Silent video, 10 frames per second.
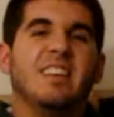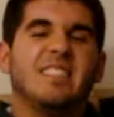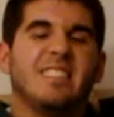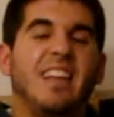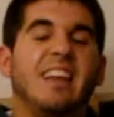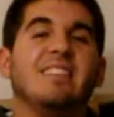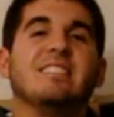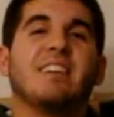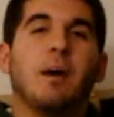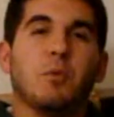slightly
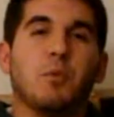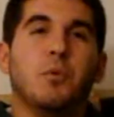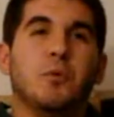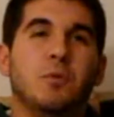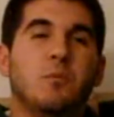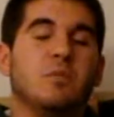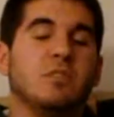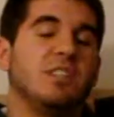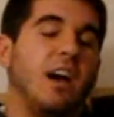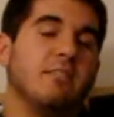somber mood,
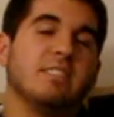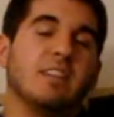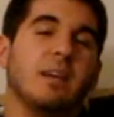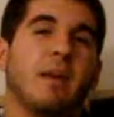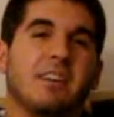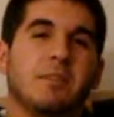which obviously I'm not